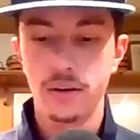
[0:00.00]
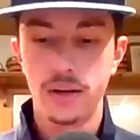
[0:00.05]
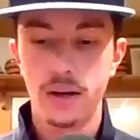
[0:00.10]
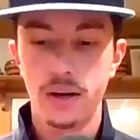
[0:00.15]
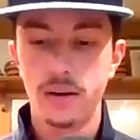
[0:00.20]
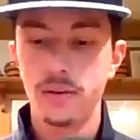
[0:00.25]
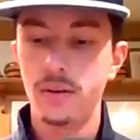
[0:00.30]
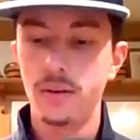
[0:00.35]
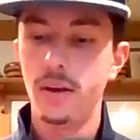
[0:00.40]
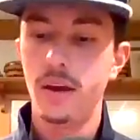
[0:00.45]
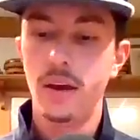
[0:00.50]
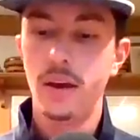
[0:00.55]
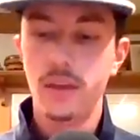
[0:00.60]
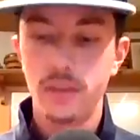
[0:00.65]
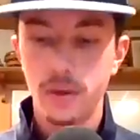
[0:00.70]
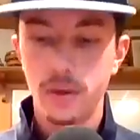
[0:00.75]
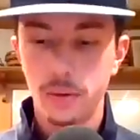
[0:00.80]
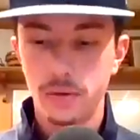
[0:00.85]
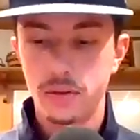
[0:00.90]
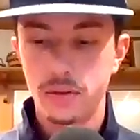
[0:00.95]
it out.
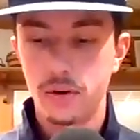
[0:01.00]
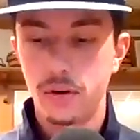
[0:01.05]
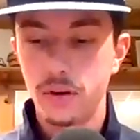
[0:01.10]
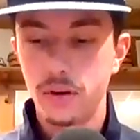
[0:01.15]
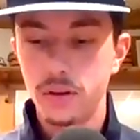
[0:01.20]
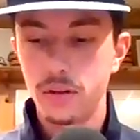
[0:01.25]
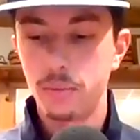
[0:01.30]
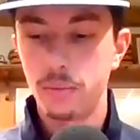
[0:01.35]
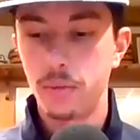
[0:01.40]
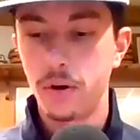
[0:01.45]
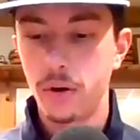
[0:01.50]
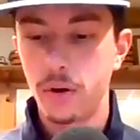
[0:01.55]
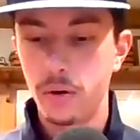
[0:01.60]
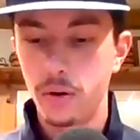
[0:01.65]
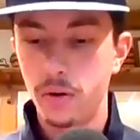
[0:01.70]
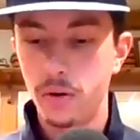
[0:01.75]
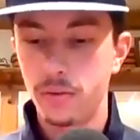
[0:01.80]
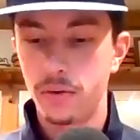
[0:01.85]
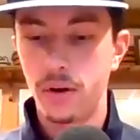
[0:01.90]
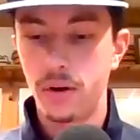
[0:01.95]
They were turning the ball
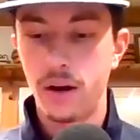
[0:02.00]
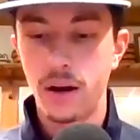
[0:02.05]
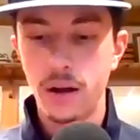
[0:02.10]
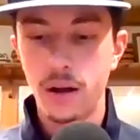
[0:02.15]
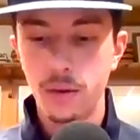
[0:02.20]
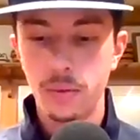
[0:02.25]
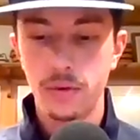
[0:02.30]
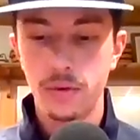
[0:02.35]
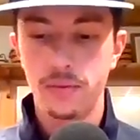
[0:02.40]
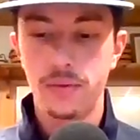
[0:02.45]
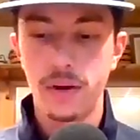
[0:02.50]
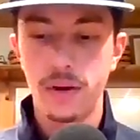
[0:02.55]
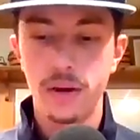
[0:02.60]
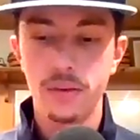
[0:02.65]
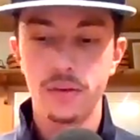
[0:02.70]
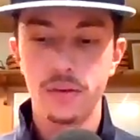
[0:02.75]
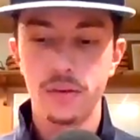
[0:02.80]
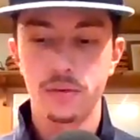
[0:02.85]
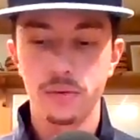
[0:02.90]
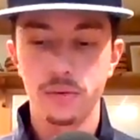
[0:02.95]
over. Iowa
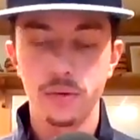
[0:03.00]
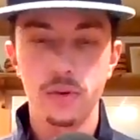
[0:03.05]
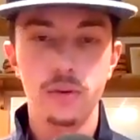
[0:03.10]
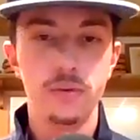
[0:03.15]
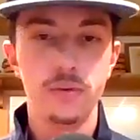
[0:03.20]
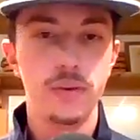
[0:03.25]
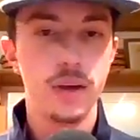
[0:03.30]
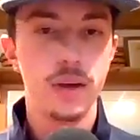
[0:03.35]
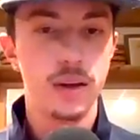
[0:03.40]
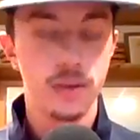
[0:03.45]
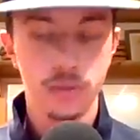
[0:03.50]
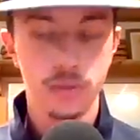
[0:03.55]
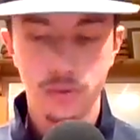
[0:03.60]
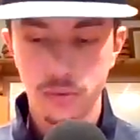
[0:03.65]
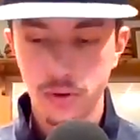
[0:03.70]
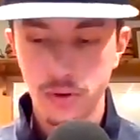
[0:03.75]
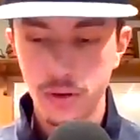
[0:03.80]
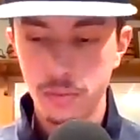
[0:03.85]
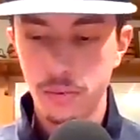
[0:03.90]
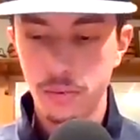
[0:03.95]
found their groove, hitting
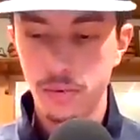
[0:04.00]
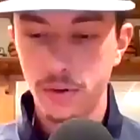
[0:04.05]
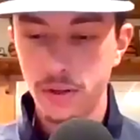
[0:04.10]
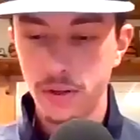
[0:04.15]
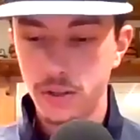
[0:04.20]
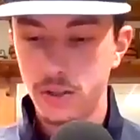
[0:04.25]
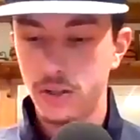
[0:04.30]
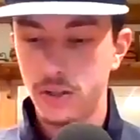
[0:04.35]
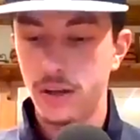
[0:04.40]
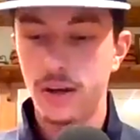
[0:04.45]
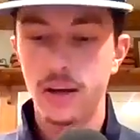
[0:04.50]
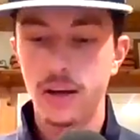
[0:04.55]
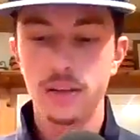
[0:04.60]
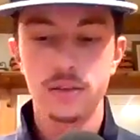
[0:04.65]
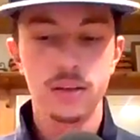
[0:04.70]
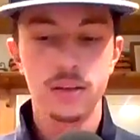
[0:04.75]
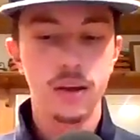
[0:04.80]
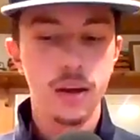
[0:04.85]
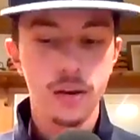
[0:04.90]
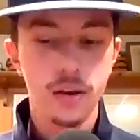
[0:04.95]
3-point
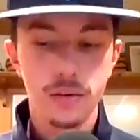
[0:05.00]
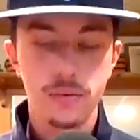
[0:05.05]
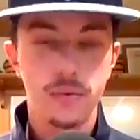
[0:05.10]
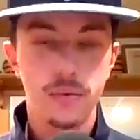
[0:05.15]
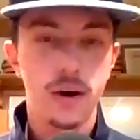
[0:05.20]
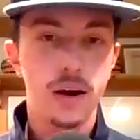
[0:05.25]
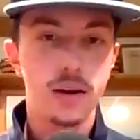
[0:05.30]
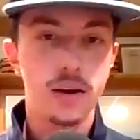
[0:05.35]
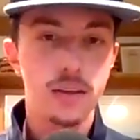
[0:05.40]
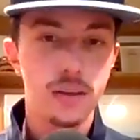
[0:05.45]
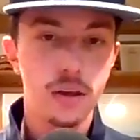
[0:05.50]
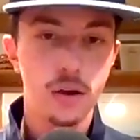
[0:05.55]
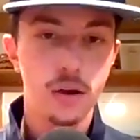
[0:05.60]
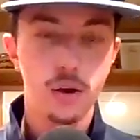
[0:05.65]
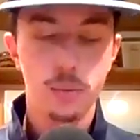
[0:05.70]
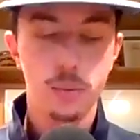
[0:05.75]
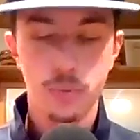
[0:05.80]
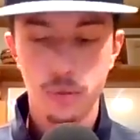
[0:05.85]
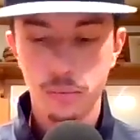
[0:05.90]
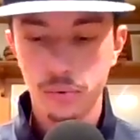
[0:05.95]
shots, finding the
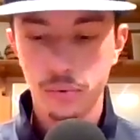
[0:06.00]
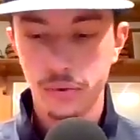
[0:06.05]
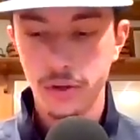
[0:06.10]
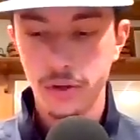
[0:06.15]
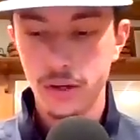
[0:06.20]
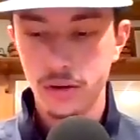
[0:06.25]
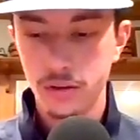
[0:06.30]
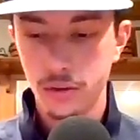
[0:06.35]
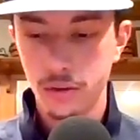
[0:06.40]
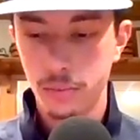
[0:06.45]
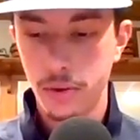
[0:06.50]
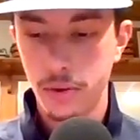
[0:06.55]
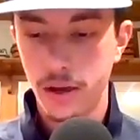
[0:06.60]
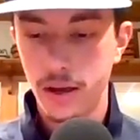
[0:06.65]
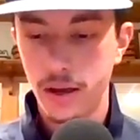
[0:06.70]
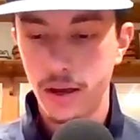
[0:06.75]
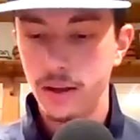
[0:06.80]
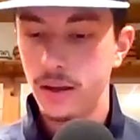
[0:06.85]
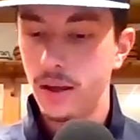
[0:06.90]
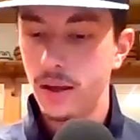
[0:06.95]
open player in the
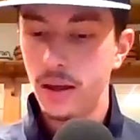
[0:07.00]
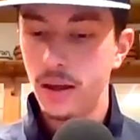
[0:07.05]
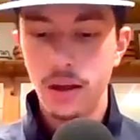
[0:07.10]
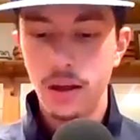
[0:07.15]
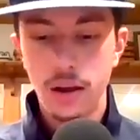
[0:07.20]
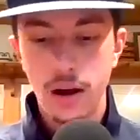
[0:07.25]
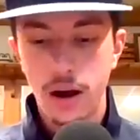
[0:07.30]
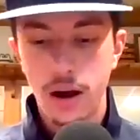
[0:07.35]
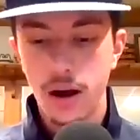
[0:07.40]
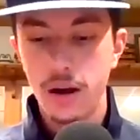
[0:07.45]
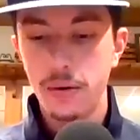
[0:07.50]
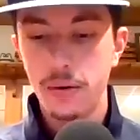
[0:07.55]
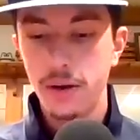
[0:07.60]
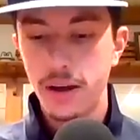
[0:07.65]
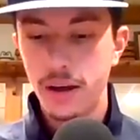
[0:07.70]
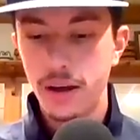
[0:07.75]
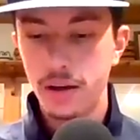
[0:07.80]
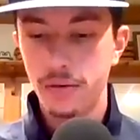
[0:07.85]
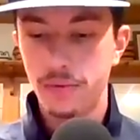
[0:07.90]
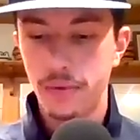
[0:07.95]
paint. Iowa
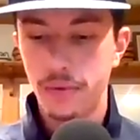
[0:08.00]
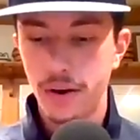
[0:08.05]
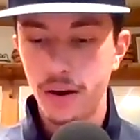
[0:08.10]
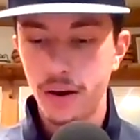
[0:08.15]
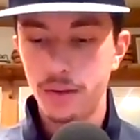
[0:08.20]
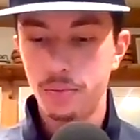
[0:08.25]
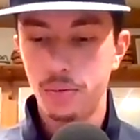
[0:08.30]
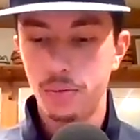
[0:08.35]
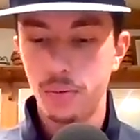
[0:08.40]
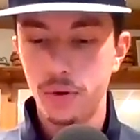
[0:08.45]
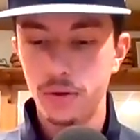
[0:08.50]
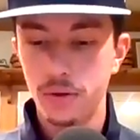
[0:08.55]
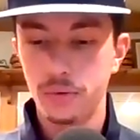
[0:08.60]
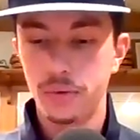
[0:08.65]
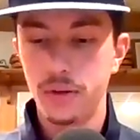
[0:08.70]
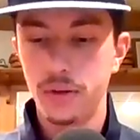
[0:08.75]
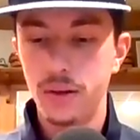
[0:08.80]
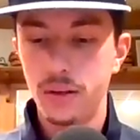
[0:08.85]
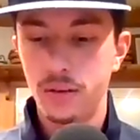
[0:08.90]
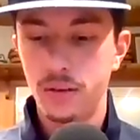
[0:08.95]
had a 5-point
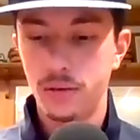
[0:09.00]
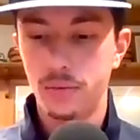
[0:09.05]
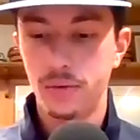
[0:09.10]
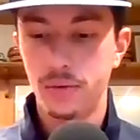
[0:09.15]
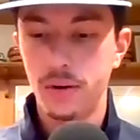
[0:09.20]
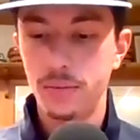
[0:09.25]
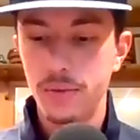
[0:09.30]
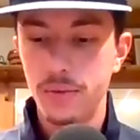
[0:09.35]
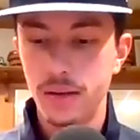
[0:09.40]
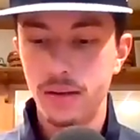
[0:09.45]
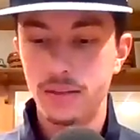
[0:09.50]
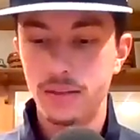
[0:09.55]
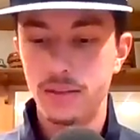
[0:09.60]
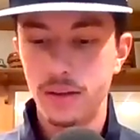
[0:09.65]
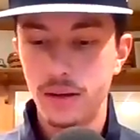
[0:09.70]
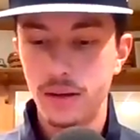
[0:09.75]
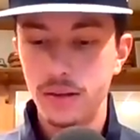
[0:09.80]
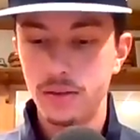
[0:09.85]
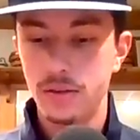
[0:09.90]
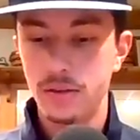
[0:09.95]
lead 3 minutes
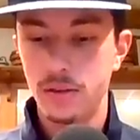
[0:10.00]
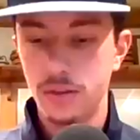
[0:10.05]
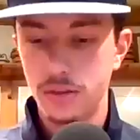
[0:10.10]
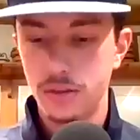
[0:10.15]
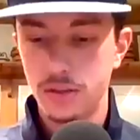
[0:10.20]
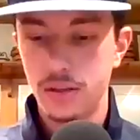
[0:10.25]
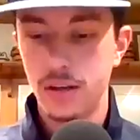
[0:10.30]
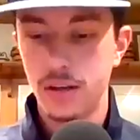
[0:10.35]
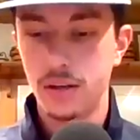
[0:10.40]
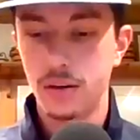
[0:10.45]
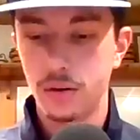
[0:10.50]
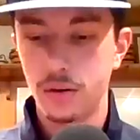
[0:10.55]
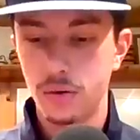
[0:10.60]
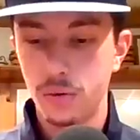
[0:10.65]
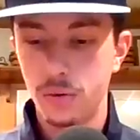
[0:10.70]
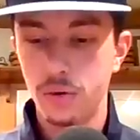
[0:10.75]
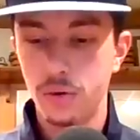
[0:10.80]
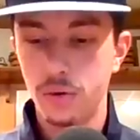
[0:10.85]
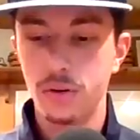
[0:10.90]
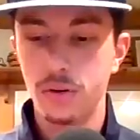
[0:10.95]
into the second
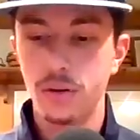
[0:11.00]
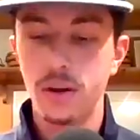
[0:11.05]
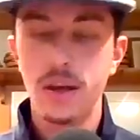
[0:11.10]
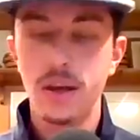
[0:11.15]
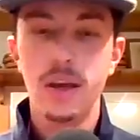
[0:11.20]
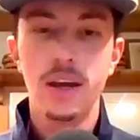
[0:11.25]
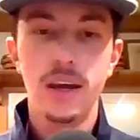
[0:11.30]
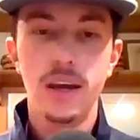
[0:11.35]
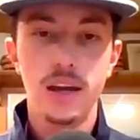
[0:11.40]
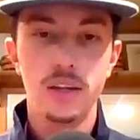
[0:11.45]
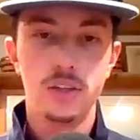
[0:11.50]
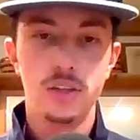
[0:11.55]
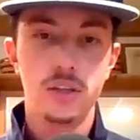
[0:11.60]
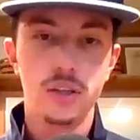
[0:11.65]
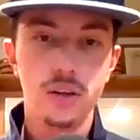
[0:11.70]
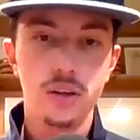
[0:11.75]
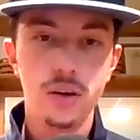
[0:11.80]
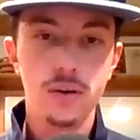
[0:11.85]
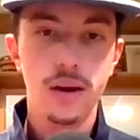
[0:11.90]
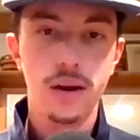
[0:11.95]
quarter, and
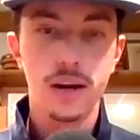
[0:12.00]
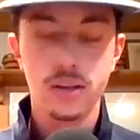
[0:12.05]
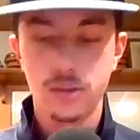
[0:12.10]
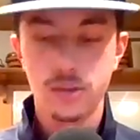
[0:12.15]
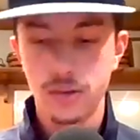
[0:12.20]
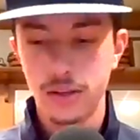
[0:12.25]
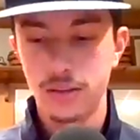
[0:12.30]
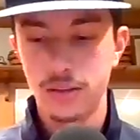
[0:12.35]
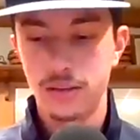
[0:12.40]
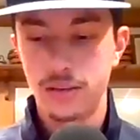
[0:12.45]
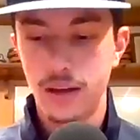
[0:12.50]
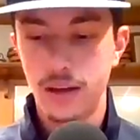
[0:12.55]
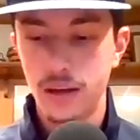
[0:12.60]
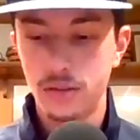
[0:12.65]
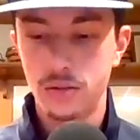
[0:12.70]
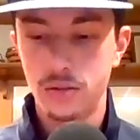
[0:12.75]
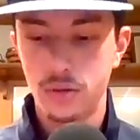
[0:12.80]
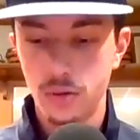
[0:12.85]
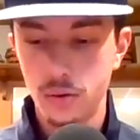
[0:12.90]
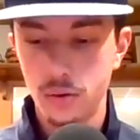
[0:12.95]
Gino actually had to
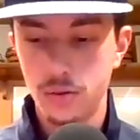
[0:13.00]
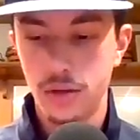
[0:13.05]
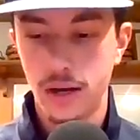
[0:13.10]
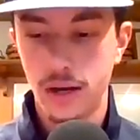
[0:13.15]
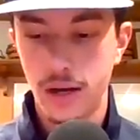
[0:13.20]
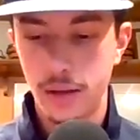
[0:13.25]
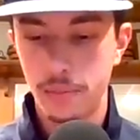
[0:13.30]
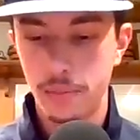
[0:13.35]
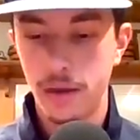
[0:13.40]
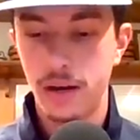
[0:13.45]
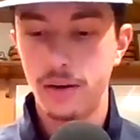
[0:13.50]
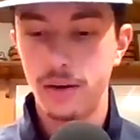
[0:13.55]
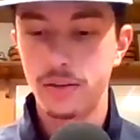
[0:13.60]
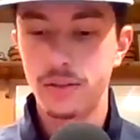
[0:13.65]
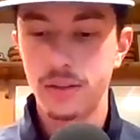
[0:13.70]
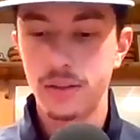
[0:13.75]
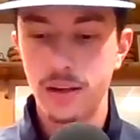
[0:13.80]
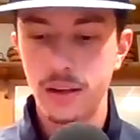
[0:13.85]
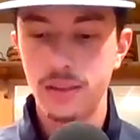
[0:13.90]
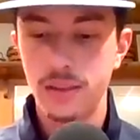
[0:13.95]
take two
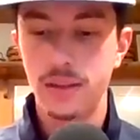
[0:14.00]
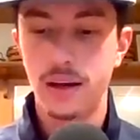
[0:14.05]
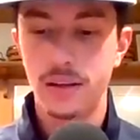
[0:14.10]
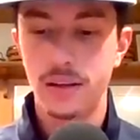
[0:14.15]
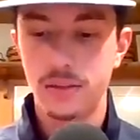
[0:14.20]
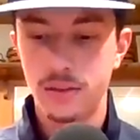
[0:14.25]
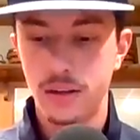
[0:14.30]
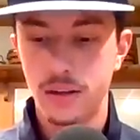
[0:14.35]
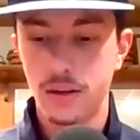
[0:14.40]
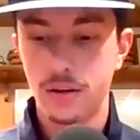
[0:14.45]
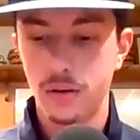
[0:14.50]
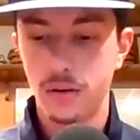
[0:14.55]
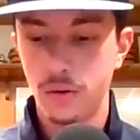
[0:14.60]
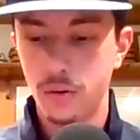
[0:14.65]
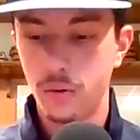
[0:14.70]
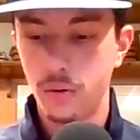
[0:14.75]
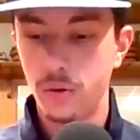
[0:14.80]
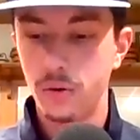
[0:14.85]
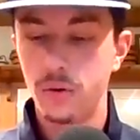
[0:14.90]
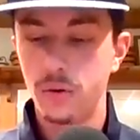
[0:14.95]
timeouts in that second
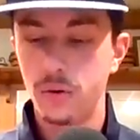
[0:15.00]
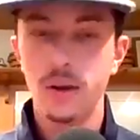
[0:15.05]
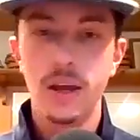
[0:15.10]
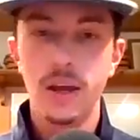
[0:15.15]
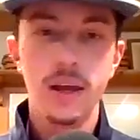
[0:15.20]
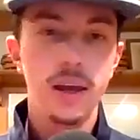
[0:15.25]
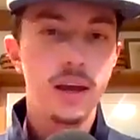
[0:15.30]
quarter.